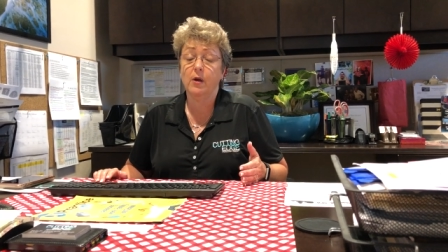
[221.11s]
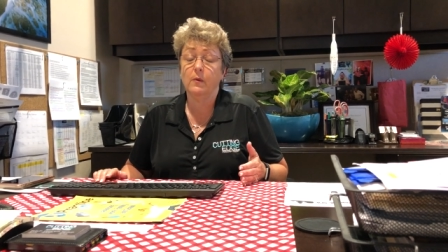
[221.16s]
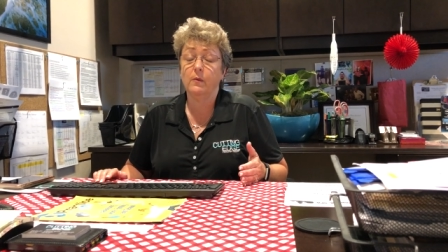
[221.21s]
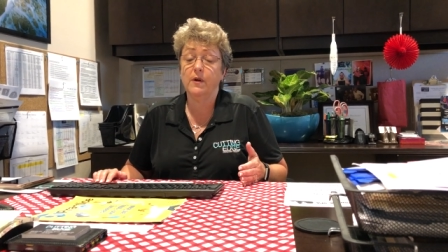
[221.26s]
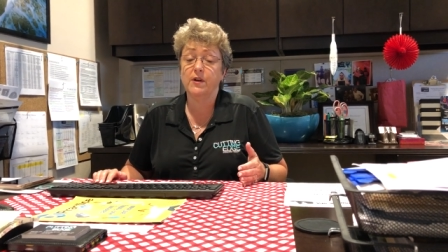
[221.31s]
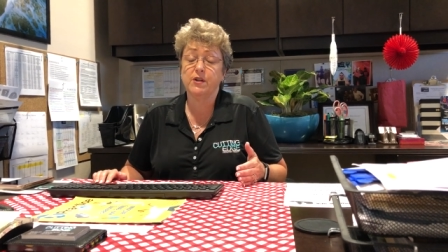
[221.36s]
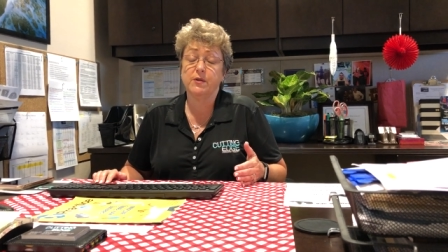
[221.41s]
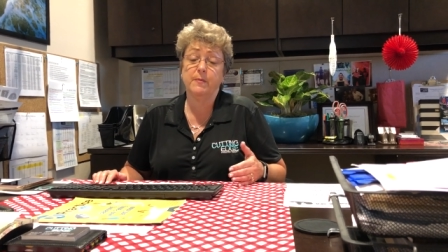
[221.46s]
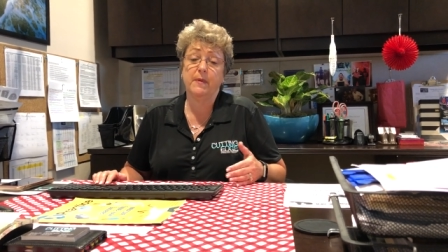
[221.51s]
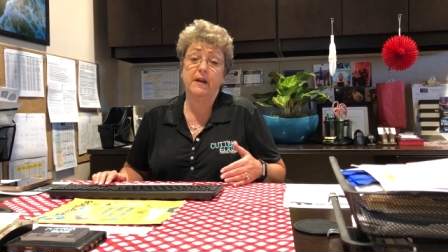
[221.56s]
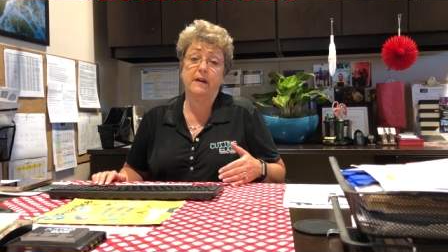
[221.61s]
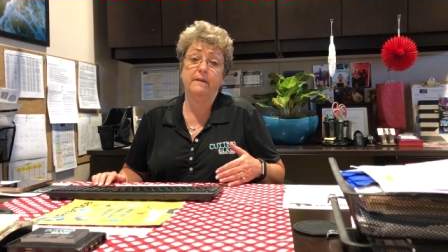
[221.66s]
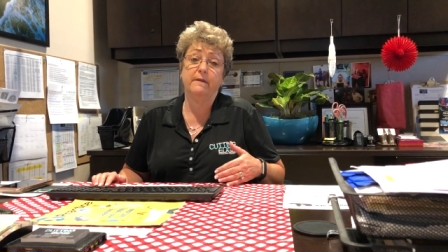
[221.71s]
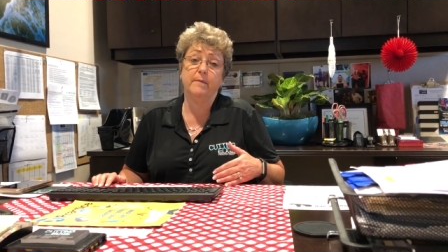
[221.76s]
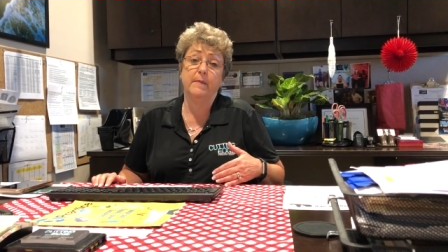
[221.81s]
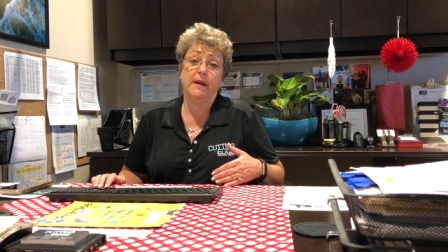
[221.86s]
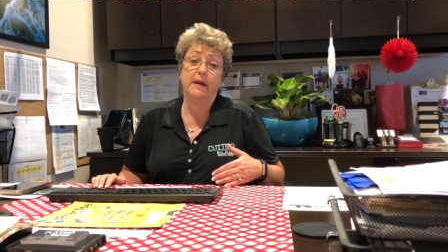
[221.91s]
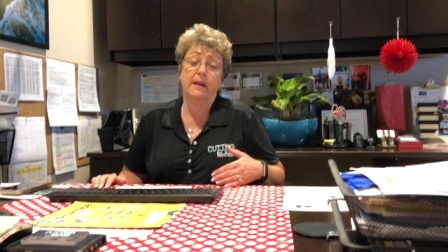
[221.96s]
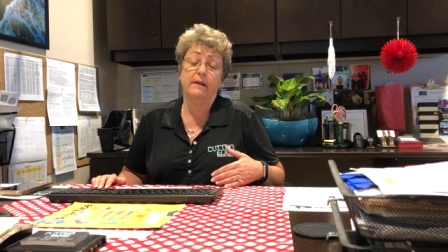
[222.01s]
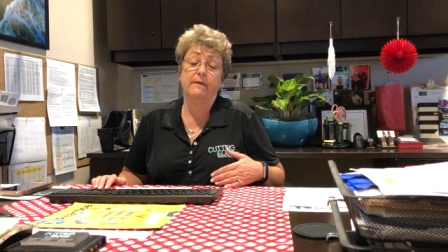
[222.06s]
which many,
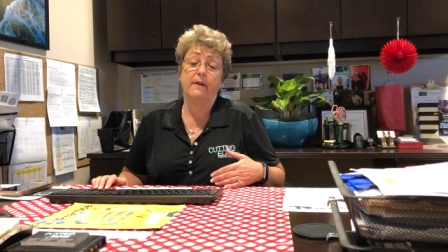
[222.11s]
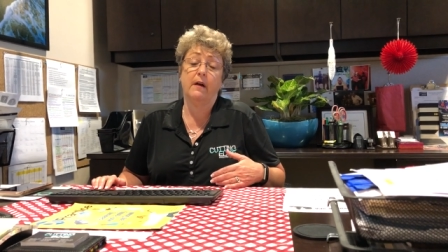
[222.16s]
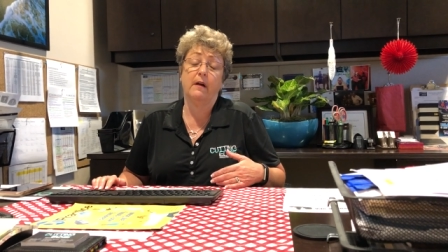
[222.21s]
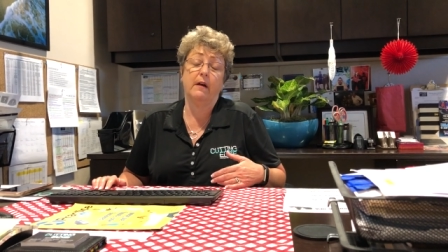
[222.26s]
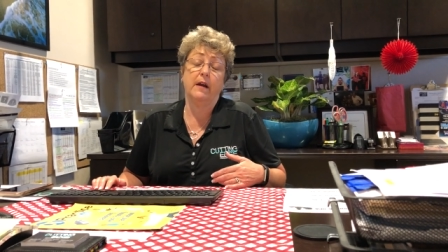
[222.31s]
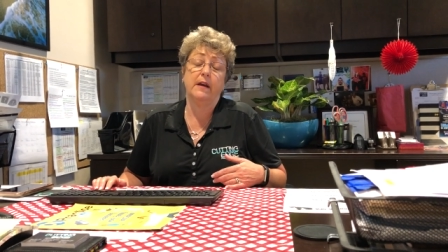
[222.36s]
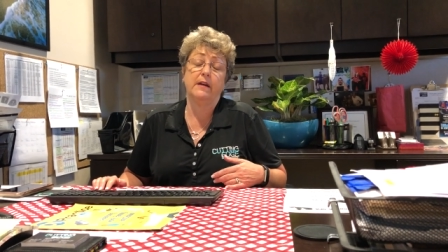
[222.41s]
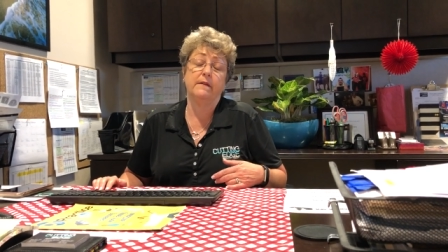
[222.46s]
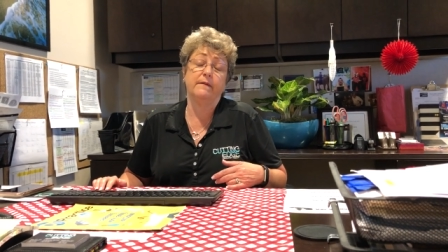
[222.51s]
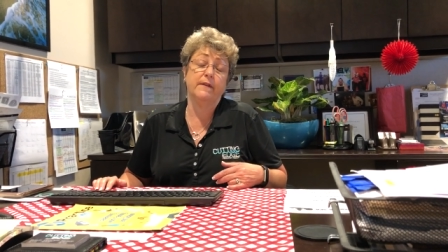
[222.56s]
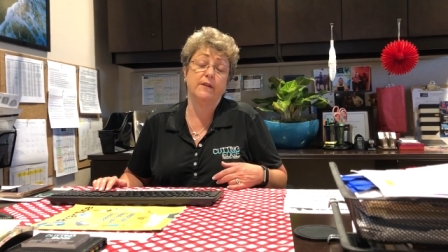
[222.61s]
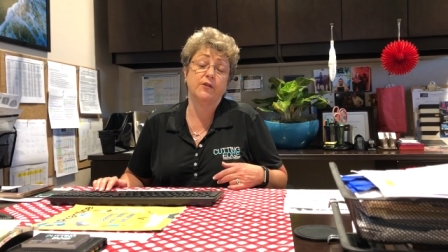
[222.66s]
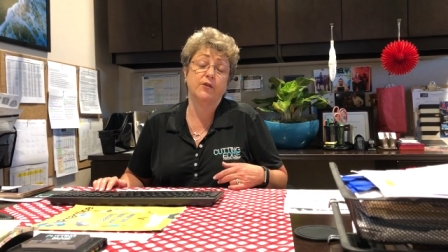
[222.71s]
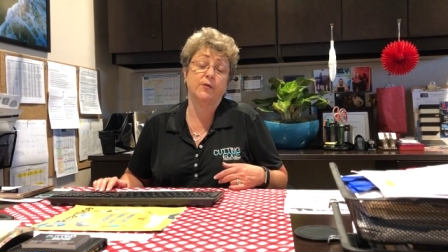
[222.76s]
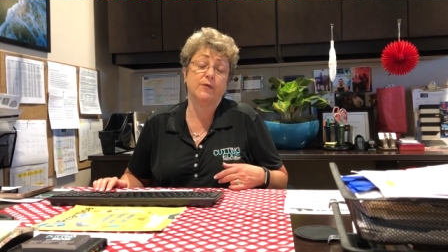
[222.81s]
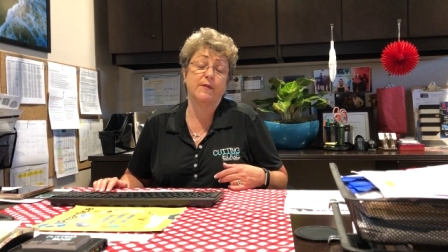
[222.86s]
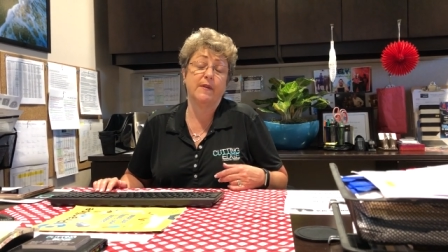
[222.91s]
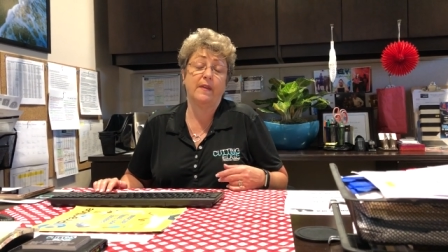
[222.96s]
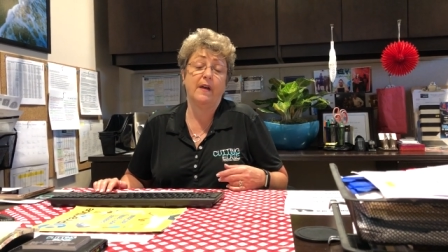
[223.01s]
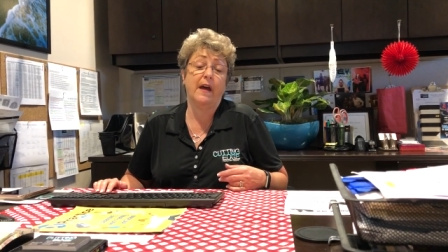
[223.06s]
many of our
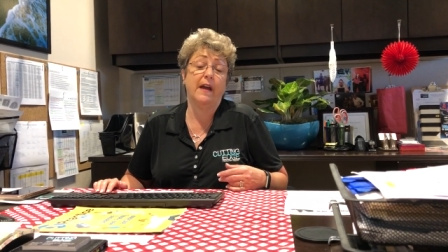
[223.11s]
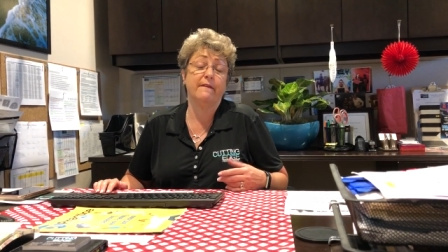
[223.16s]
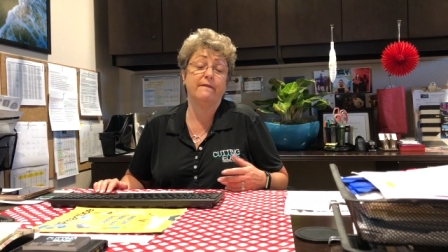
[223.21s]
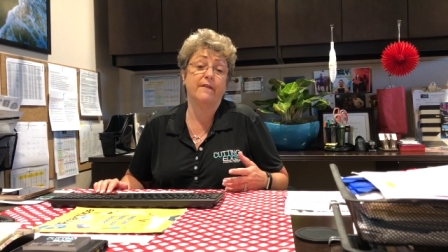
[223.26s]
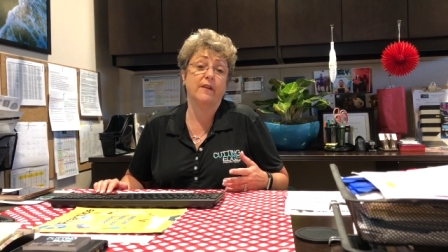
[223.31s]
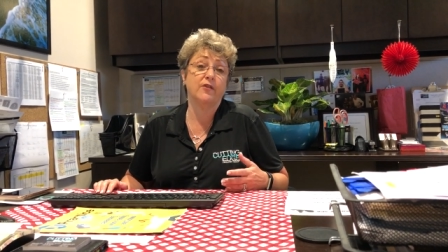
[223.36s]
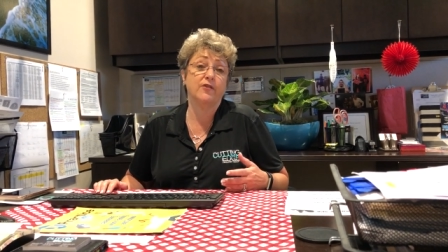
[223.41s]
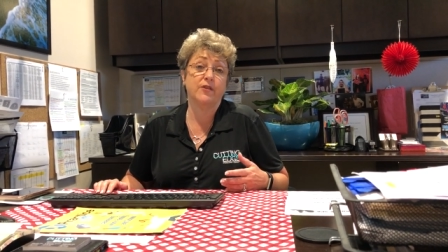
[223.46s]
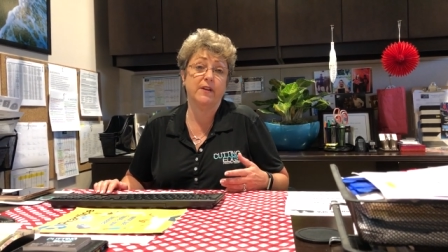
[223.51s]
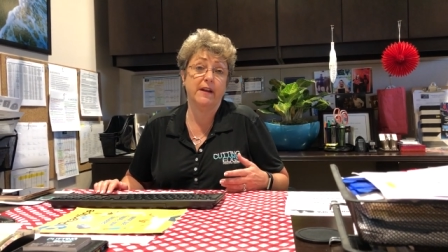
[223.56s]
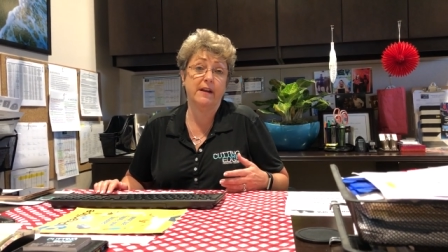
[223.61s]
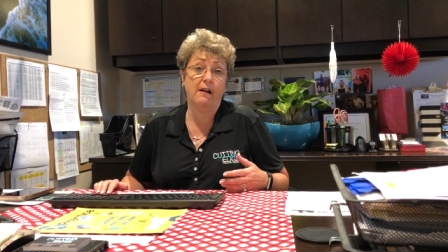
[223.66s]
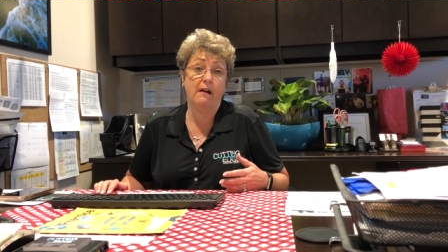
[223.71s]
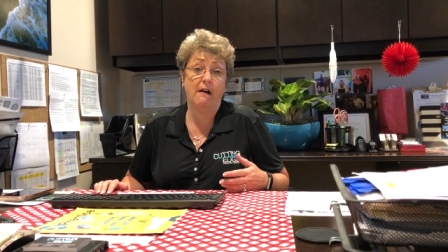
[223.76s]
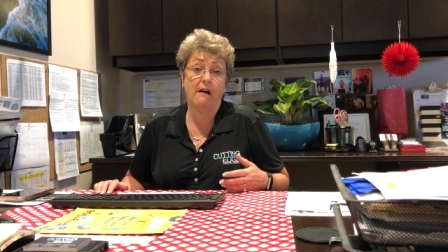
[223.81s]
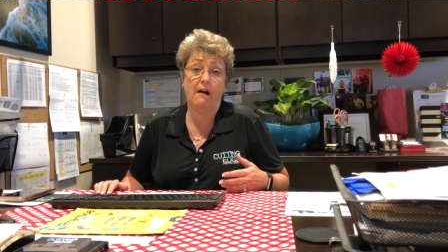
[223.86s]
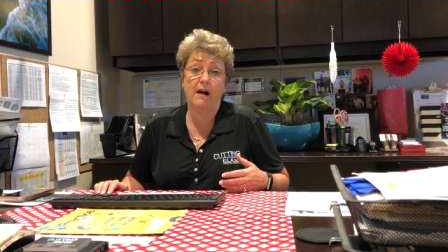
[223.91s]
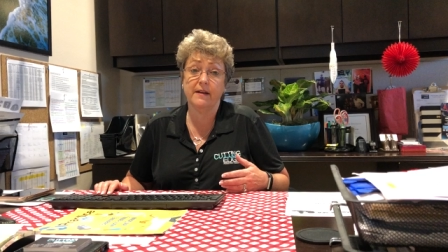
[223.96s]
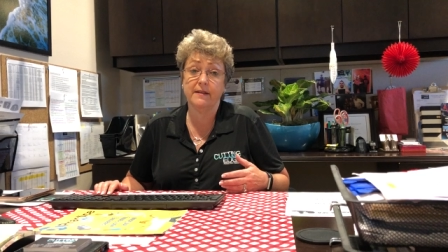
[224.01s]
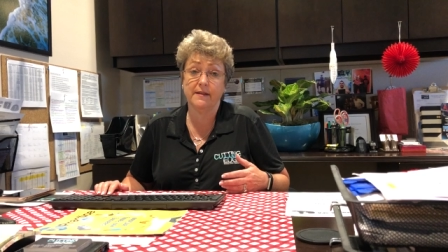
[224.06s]
individuals with high functioning
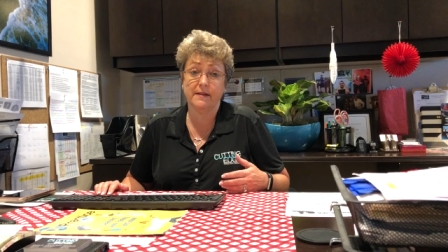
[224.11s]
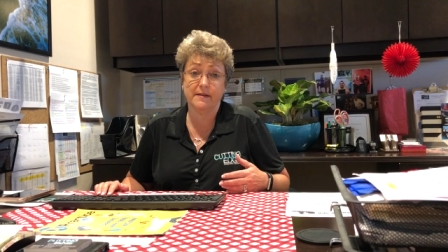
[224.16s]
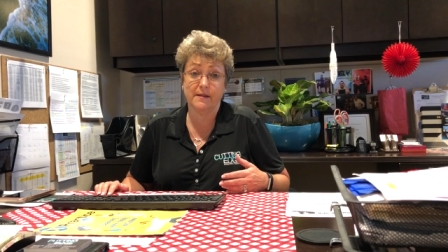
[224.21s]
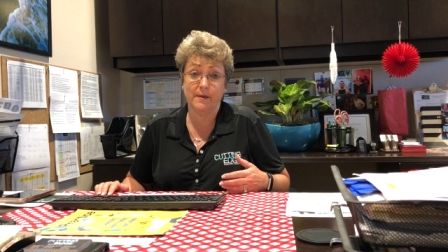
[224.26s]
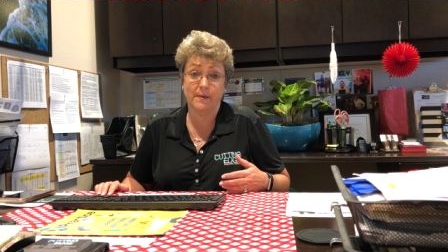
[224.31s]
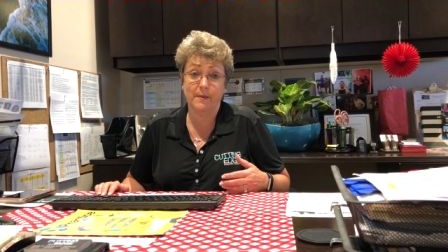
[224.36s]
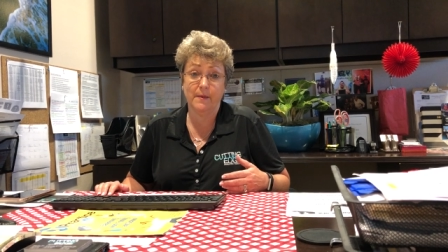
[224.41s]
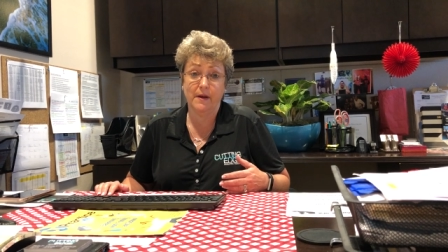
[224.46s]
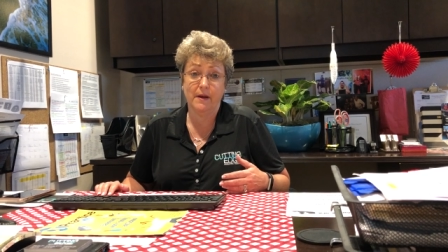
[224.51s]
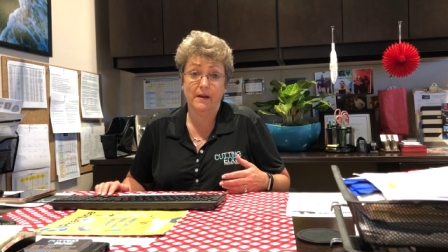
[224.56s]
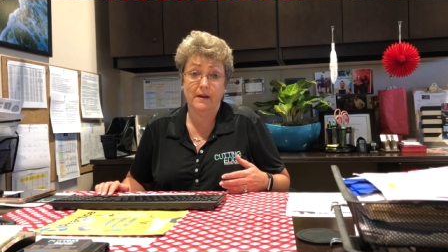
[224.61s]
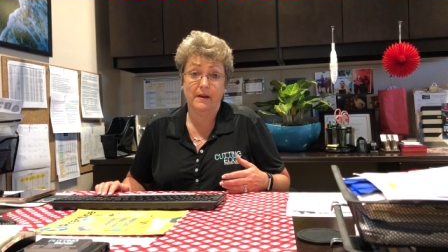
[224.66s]
autism